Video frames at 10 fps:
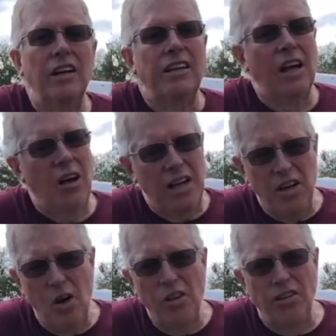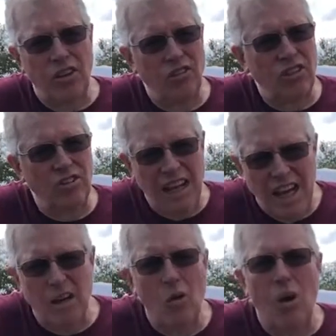Now, I know that this can
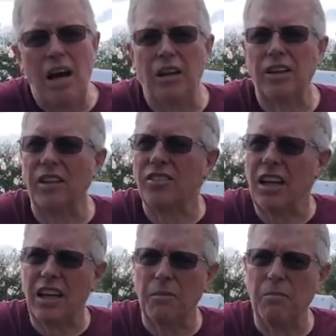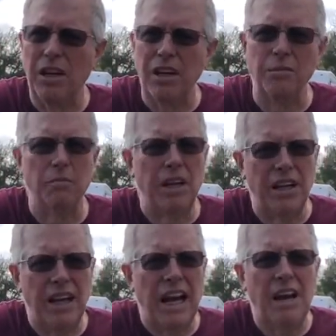take a while. It can take a minute,
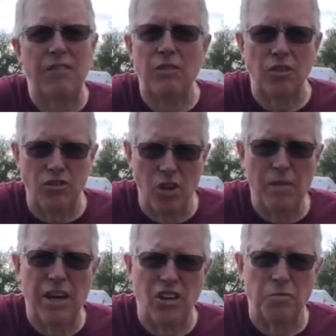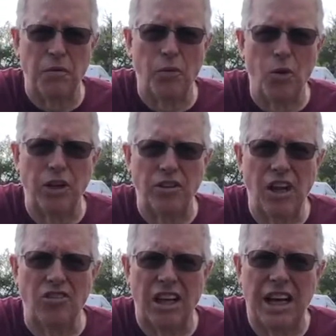minute and a half, even 2 minutes before it
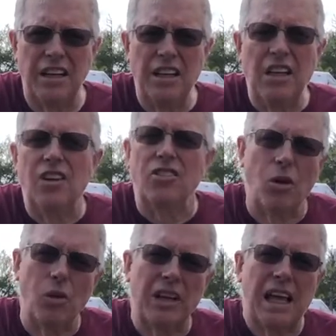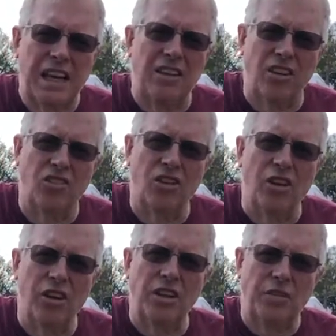does that. So we'll edit this so
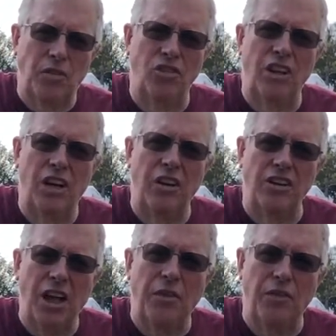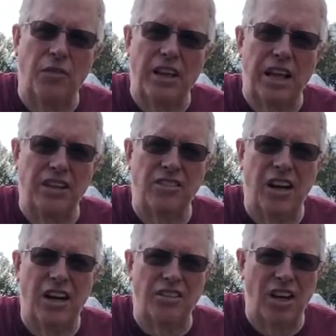you don't have to stare at nothing for that
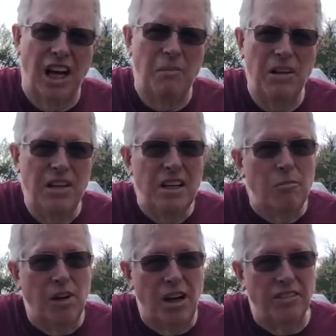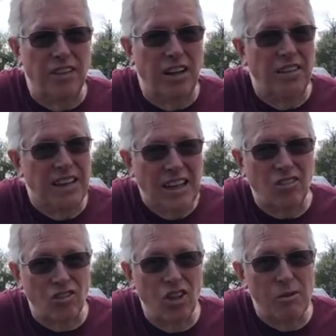entire time. But that's
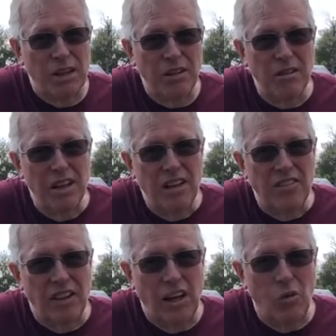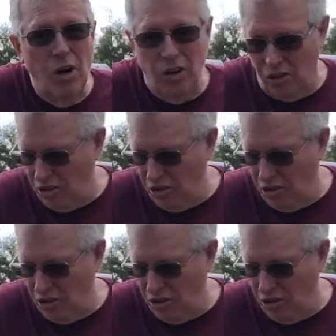assuming that it works.